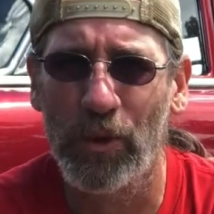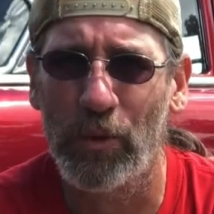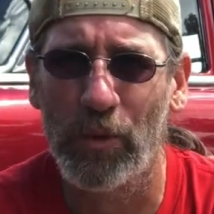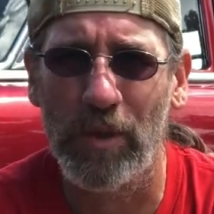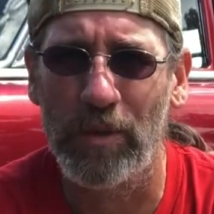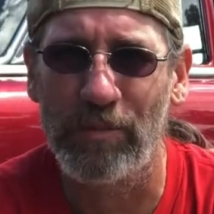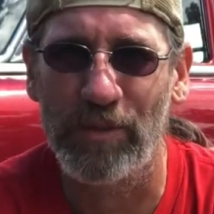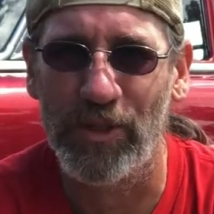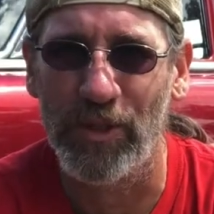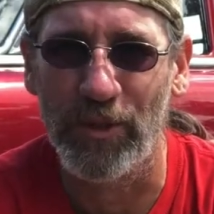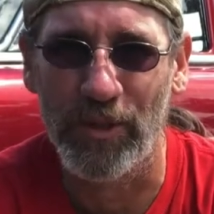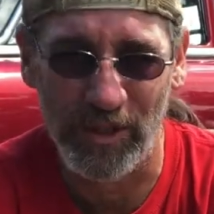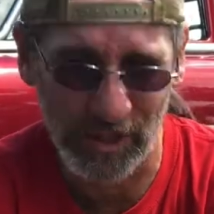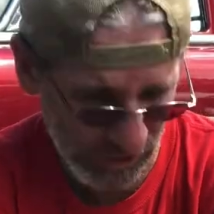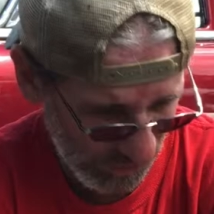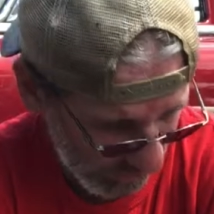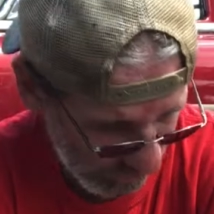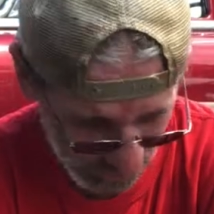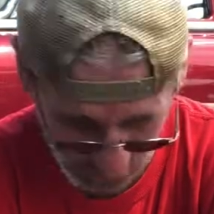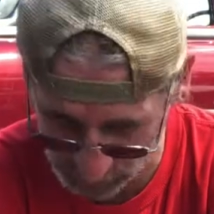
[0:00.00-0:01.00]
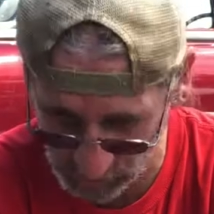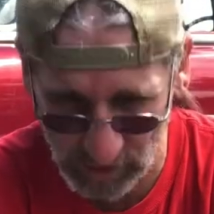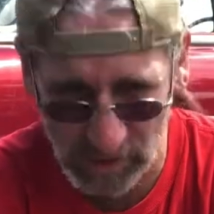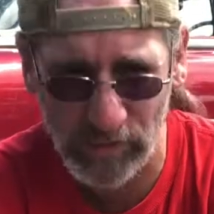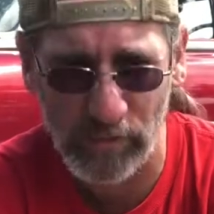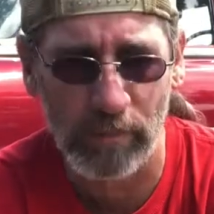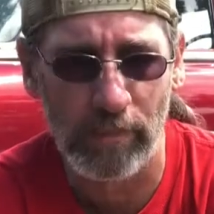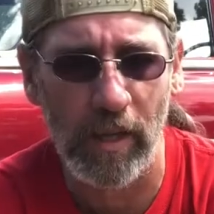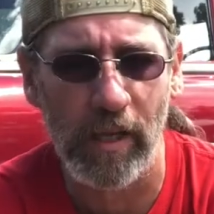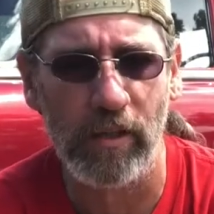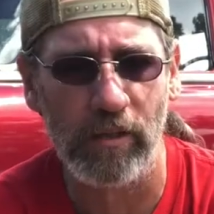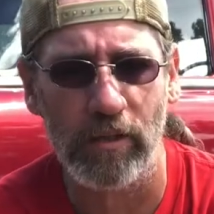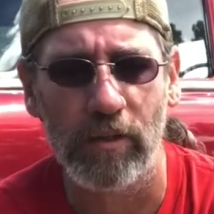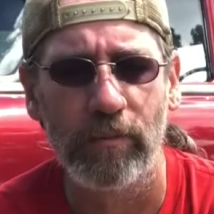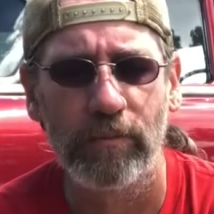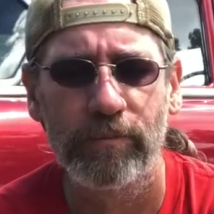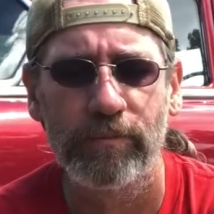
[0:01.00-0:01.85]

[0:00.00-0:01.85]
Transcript: the cream soda. She says even better.